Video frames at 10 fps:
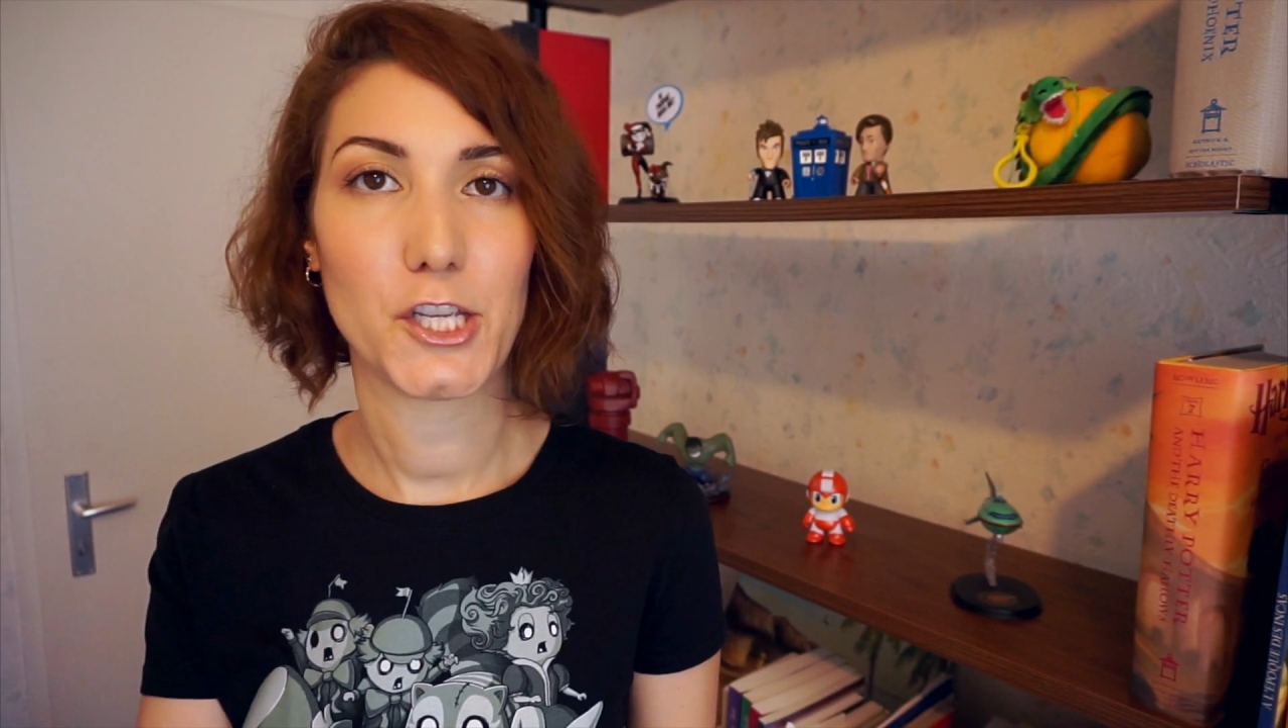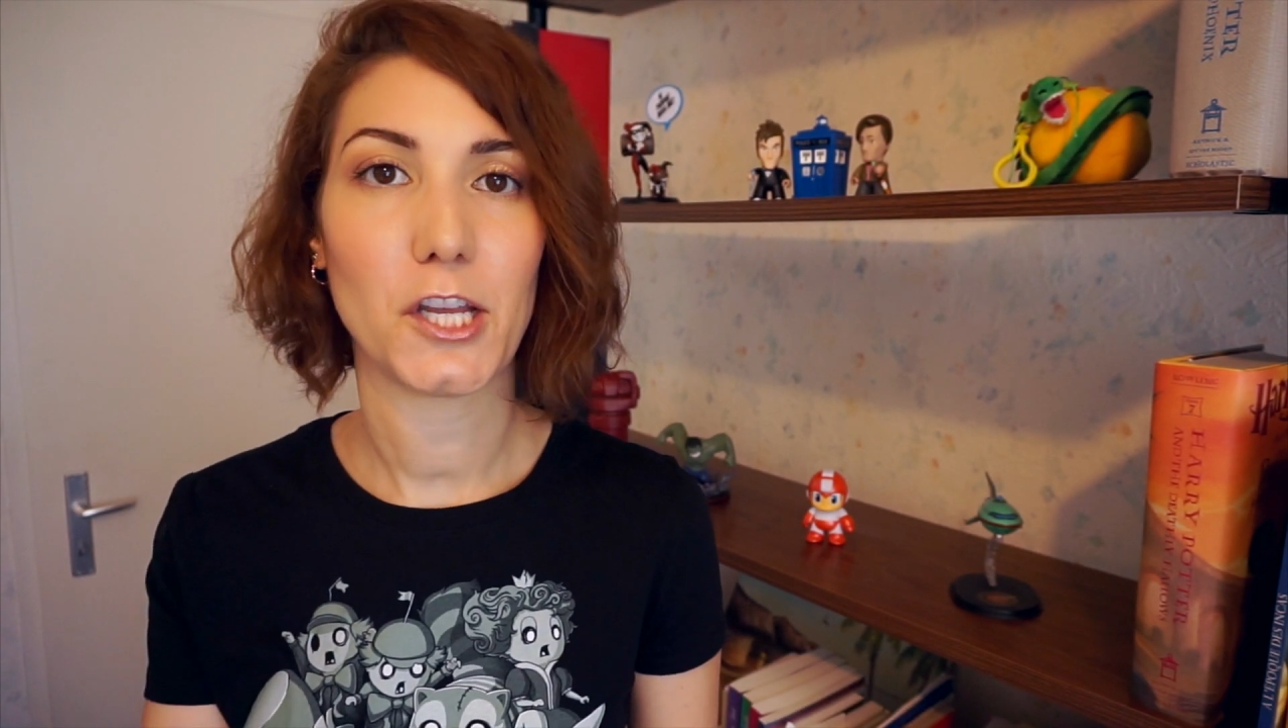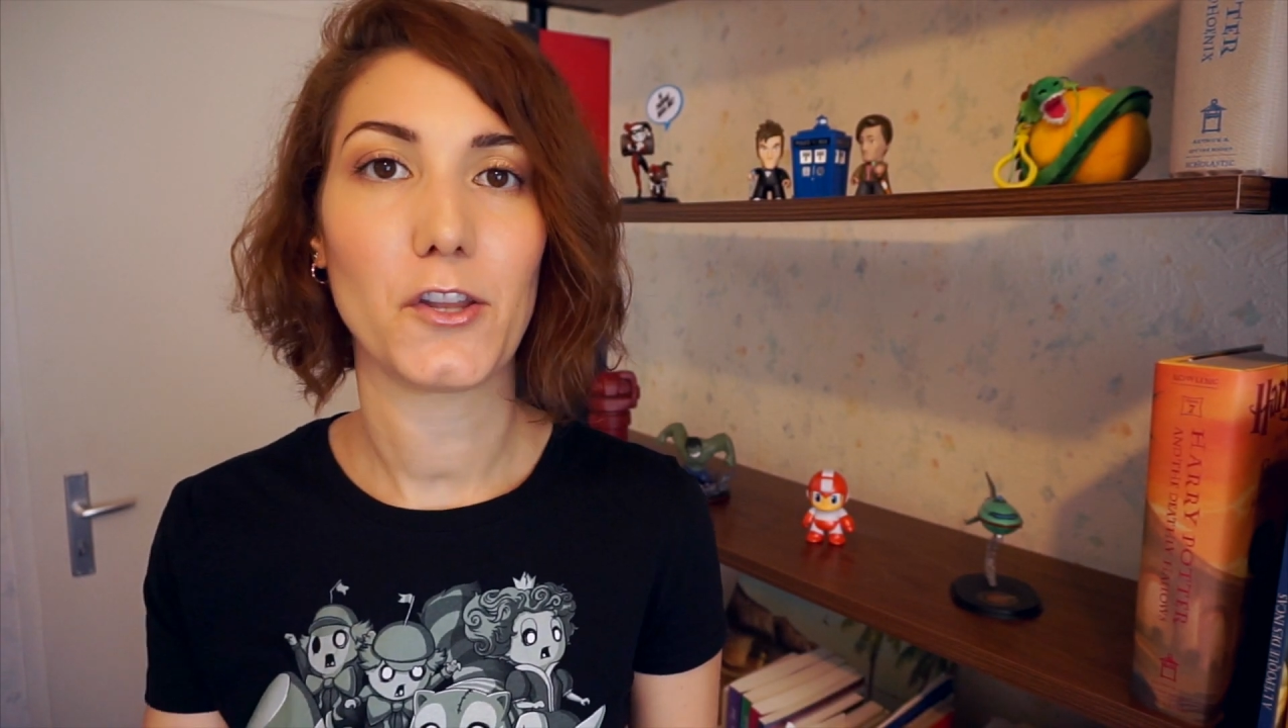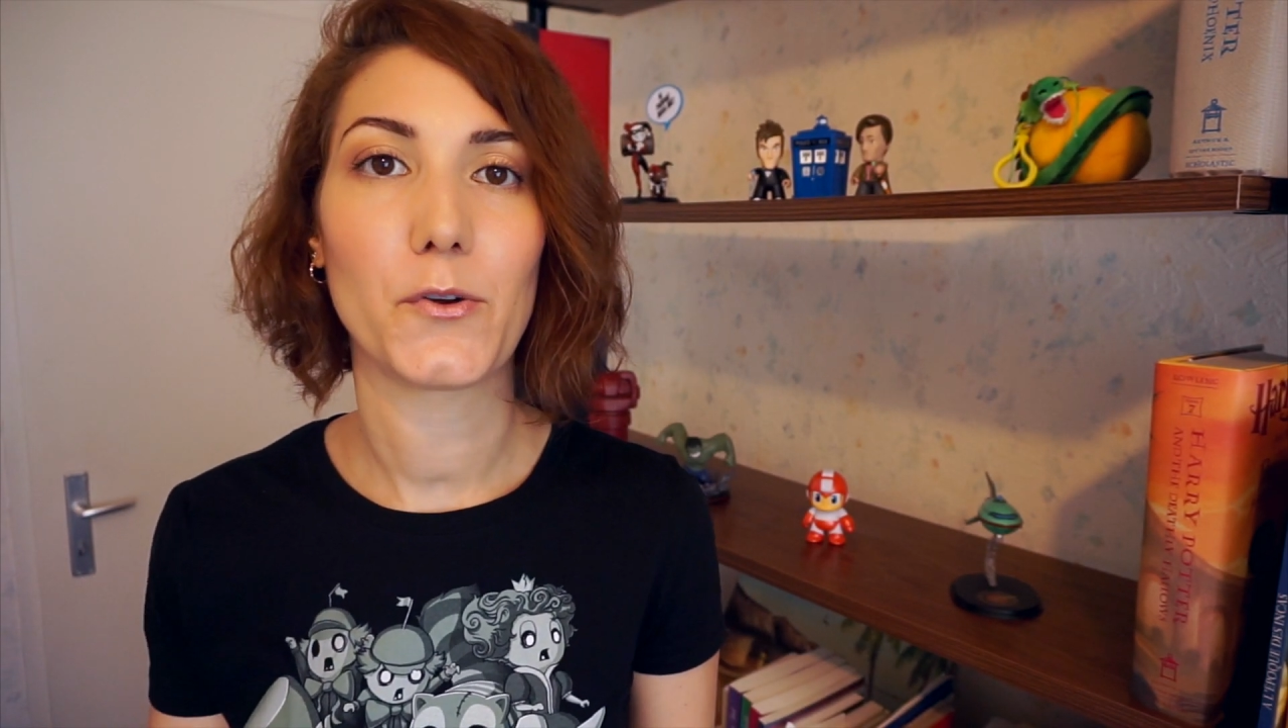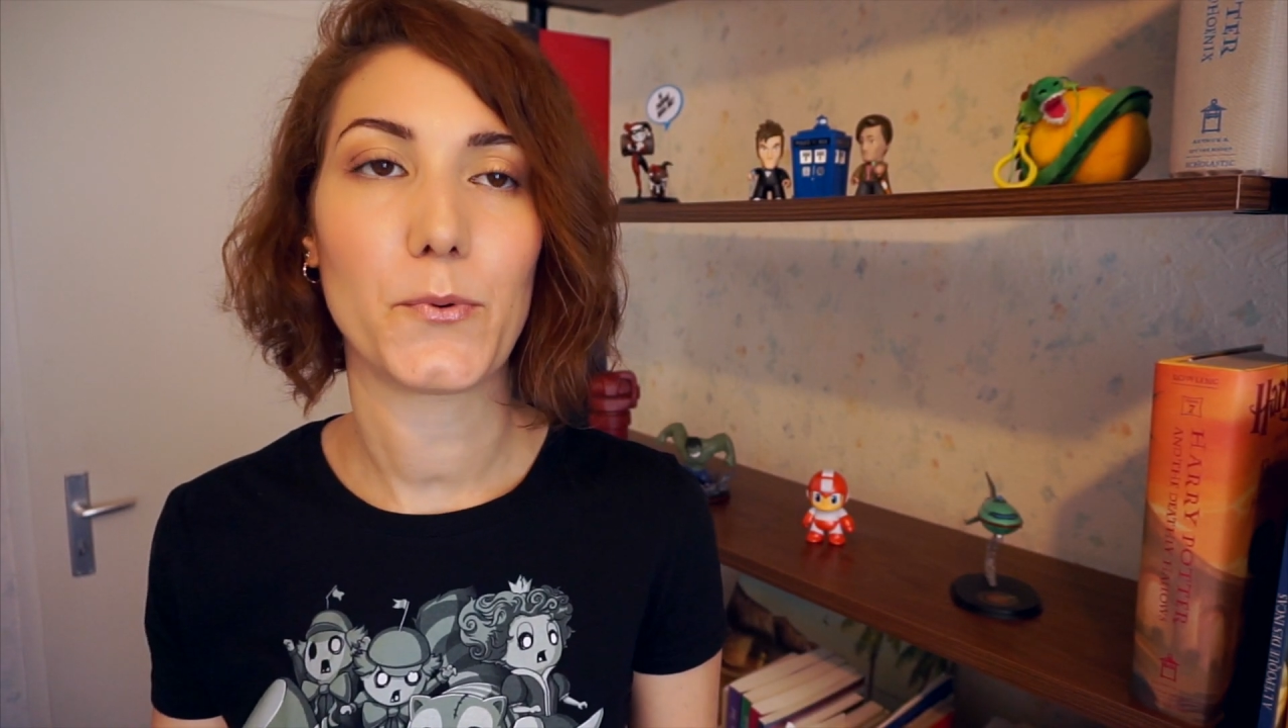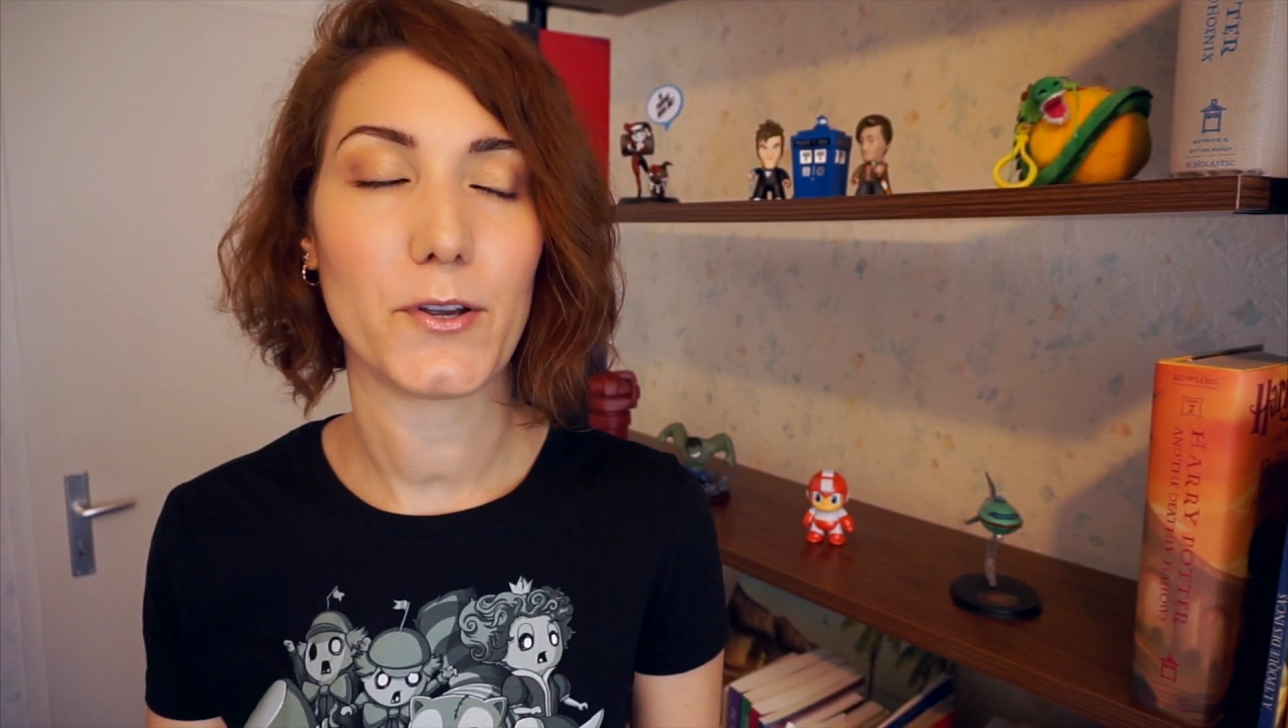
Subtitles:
she killed her